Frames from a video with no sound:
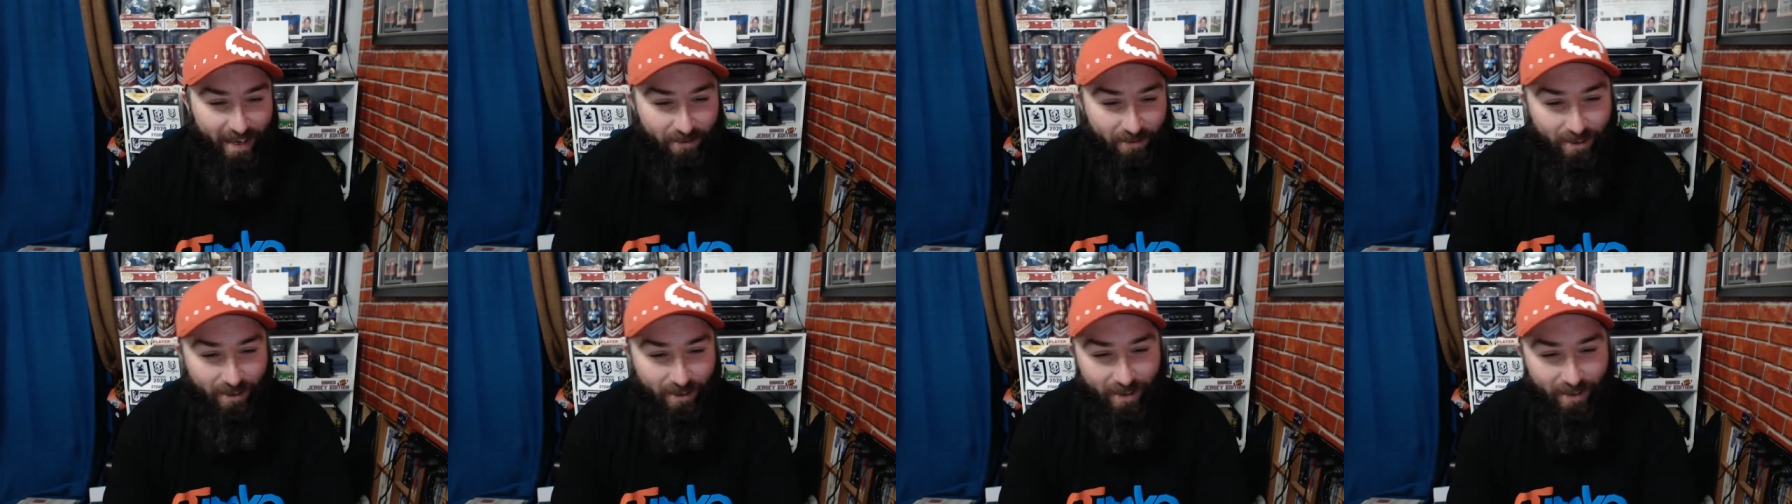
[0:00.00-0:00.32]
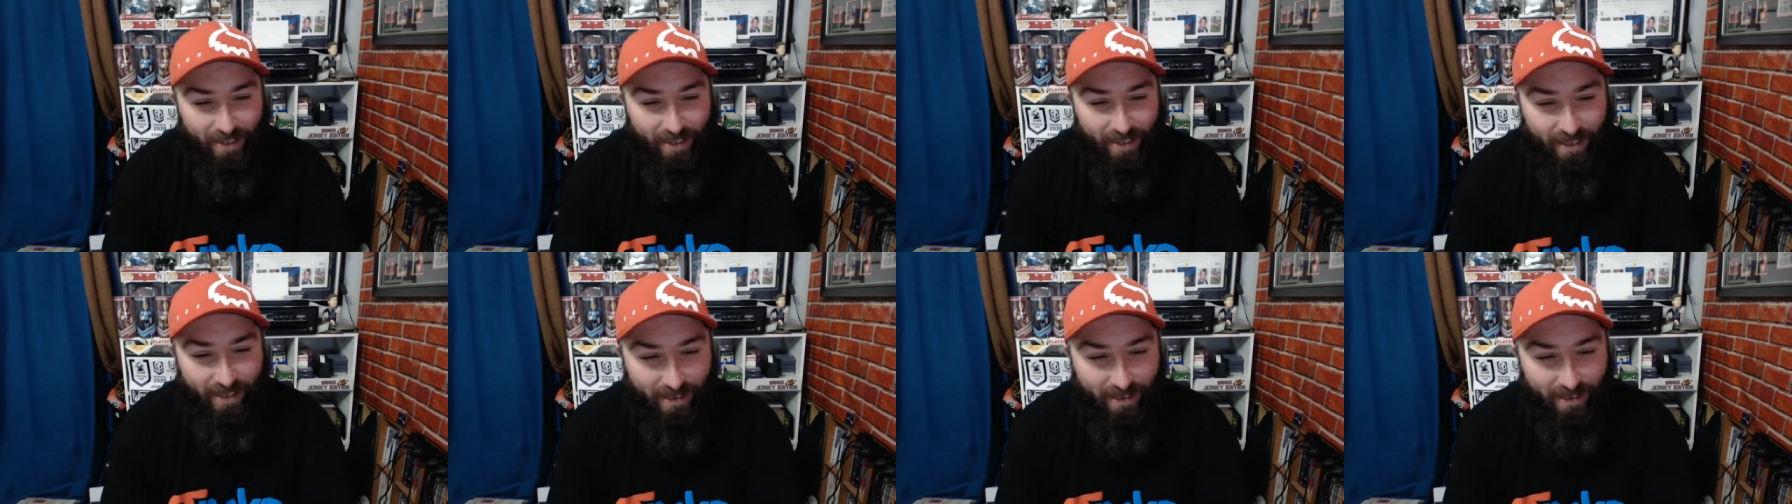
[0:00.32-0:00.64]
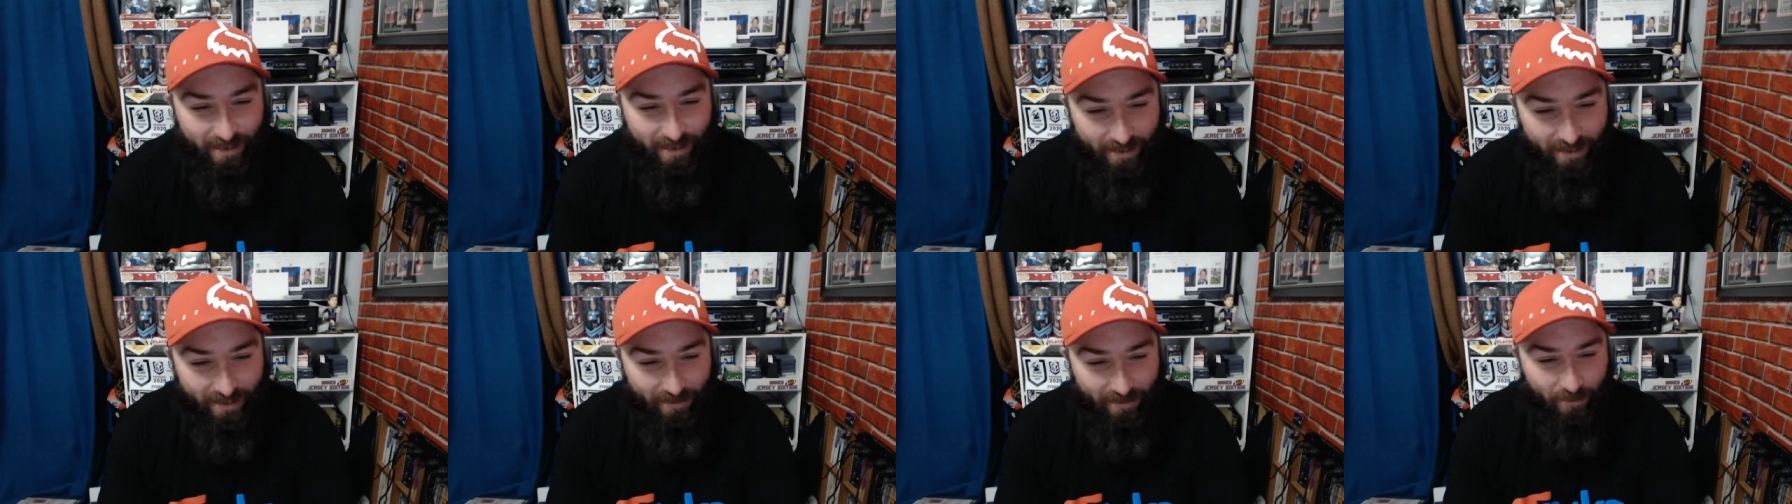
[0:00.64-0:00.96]
Rodney.
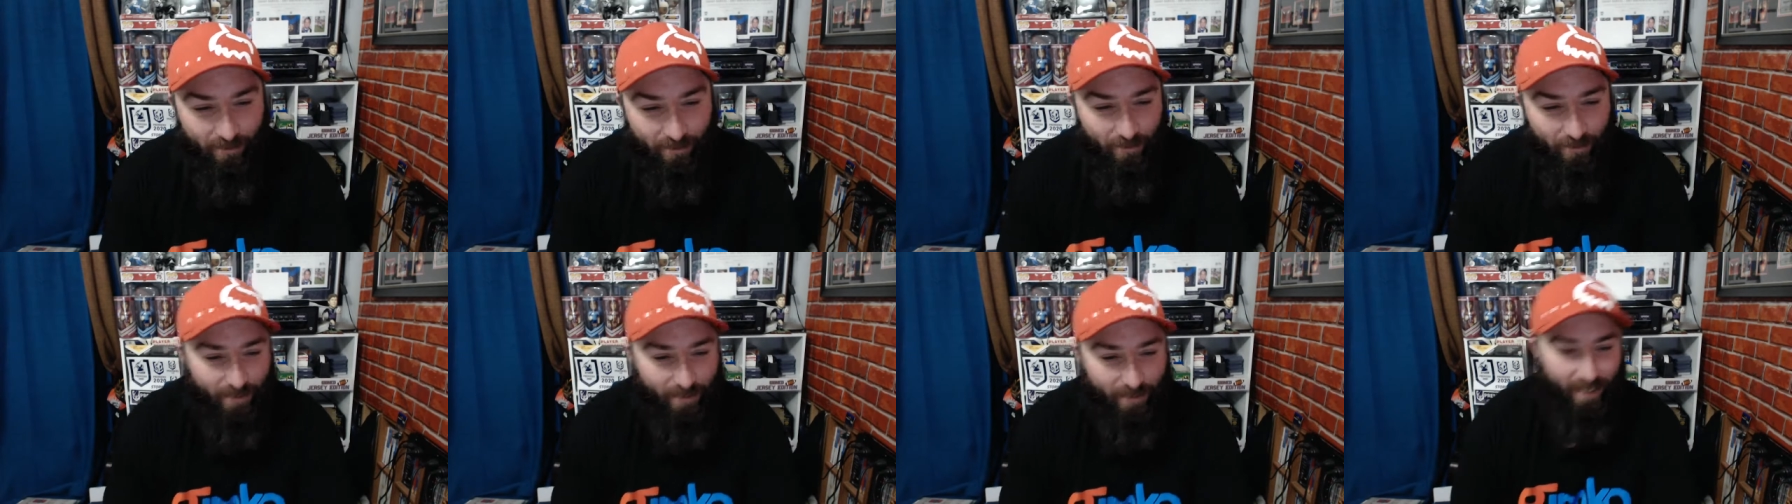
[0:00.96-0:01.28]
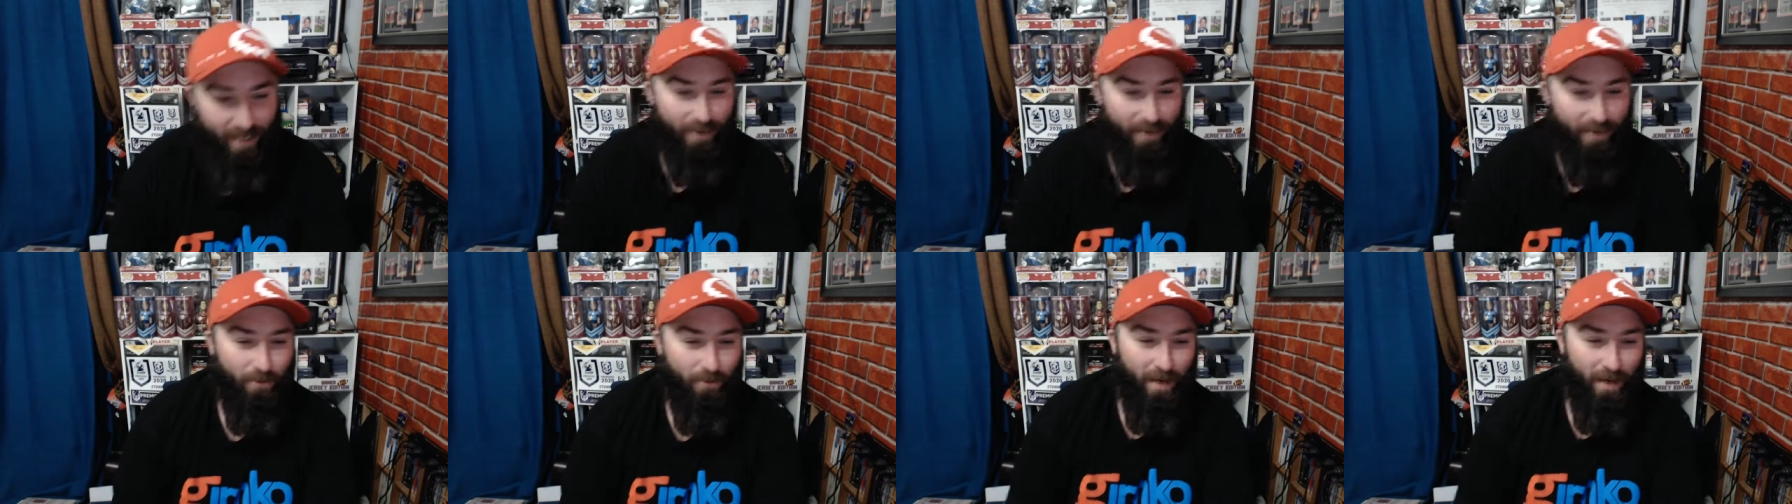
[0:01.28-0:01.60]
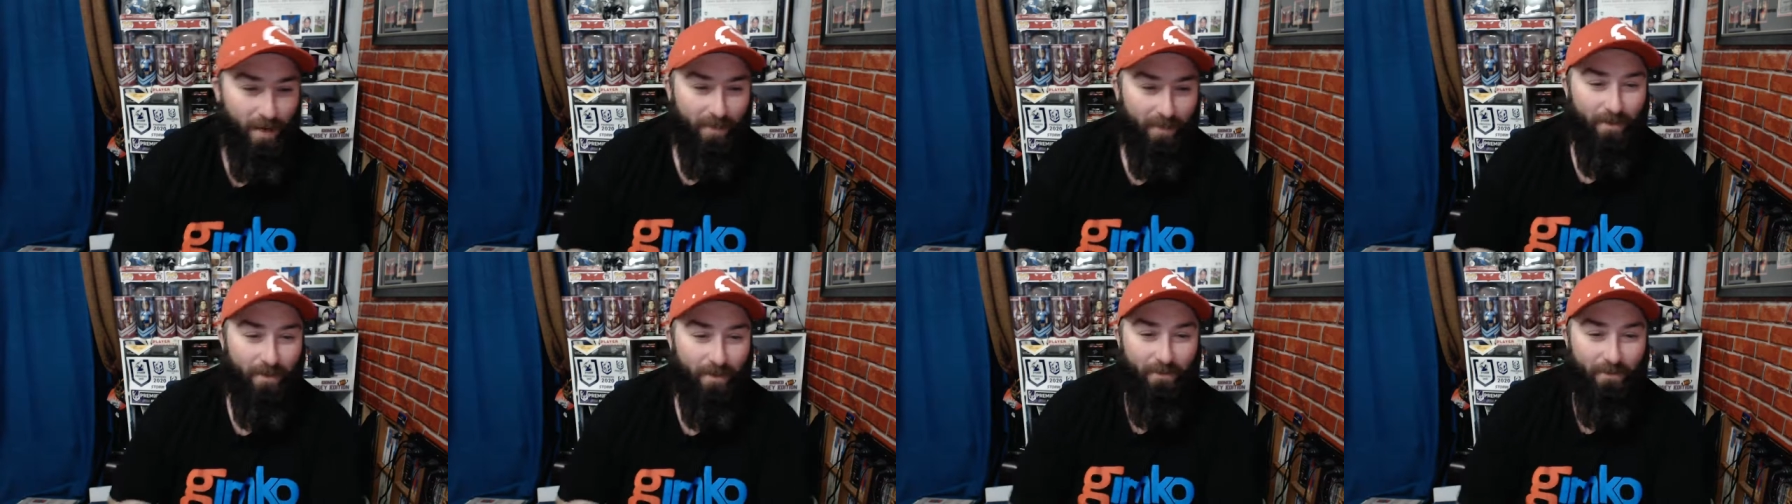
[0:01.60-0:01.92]
Take
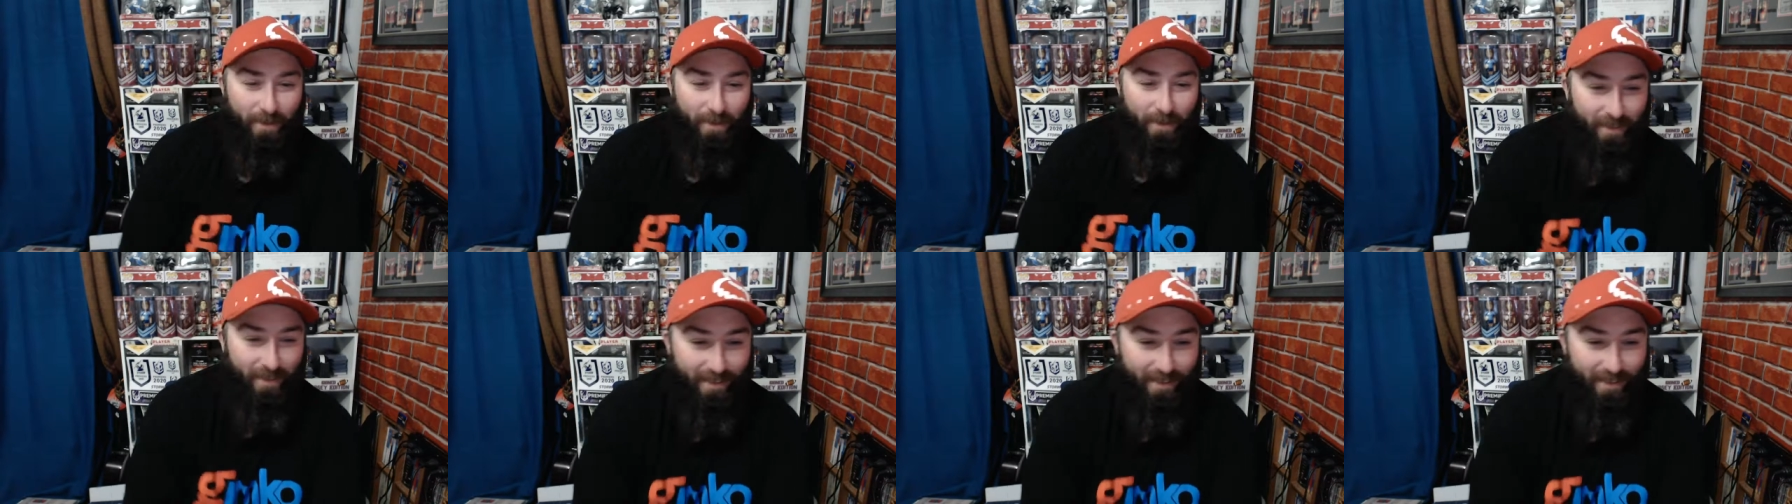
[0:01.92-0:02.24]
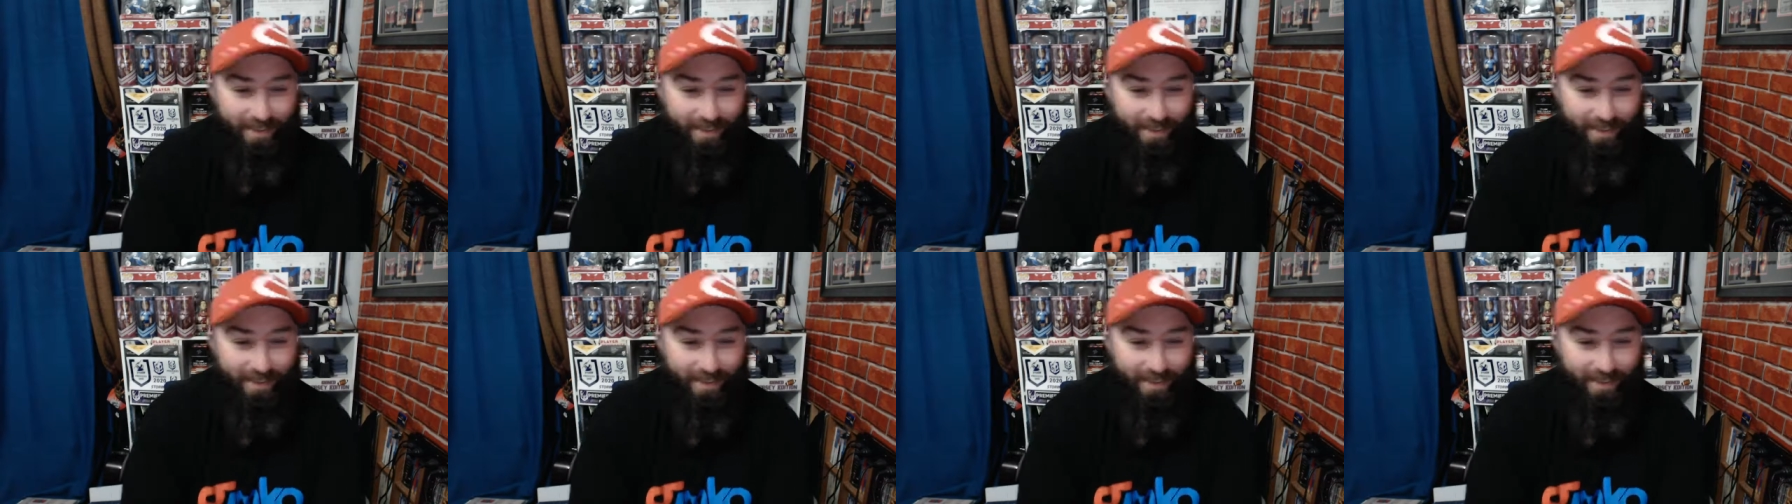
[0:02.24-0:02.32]
one off it.